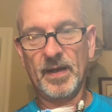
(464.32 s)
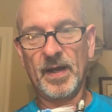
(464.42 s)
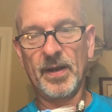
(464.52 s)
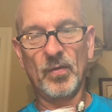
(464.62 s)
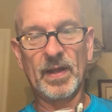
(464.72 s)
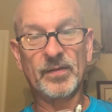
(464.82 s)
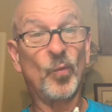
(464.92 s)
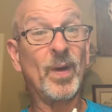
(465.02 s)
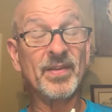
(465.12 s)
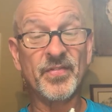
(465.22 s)
I don't like to
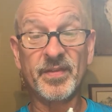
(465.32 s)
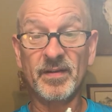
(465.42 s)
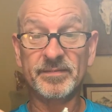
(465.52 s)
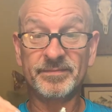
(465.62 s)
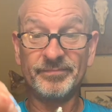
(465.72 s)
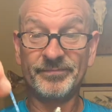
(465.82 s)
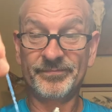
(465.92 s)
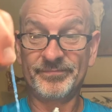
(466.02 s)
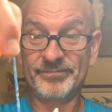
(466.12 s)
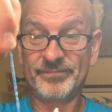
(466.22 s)
waste stuff.
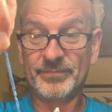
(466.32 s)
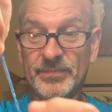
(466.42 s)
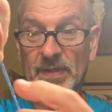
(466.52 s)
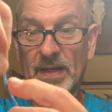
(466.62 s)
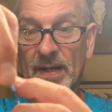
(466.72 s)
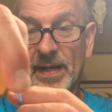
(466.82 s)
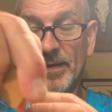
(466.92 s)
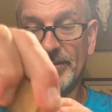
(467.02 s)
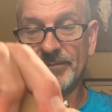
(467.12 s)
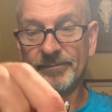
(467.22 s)
And
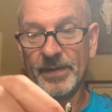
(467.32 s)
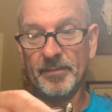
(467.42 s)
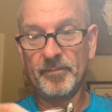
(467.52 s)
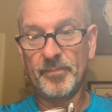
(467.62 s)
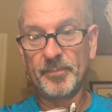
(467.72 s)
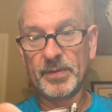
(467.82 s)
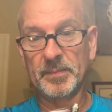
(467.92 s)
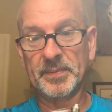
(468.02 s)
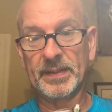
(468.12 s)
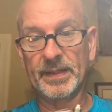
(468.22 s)
I am
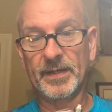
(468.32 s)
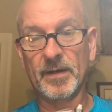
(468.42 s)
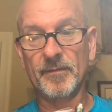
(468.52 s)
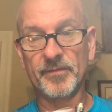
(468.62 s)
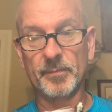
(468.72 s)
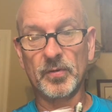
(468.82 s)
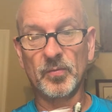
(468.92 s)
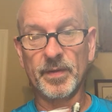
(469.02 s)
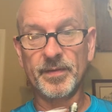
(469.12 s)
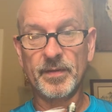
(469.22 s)
completely comfortable
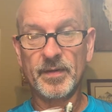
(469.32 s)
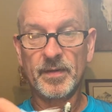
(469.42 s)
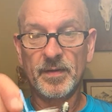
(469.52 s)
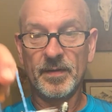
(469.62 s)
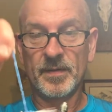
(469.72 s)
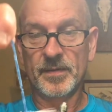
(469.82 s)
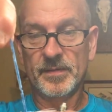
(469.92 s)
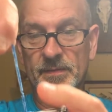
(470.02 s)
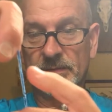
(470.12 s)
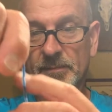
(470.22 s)
with
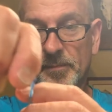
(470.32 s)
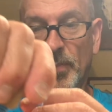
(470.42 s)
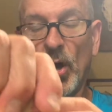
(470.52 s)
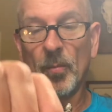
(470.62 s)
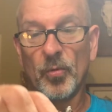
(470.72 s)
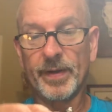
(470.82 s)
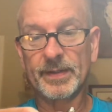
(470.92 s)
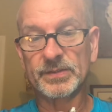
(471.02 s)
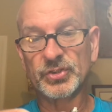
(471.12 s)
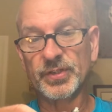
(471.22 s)

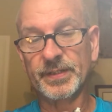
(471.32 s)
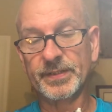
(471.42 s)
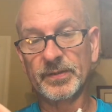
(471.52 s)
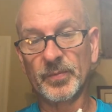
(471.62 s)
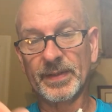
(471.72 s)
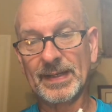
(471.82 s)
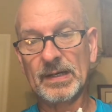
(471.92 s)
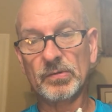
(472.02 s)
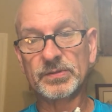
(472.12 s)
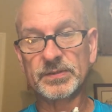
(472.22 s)
palmering the chenille
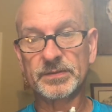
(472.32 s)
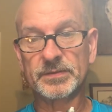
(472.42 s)
without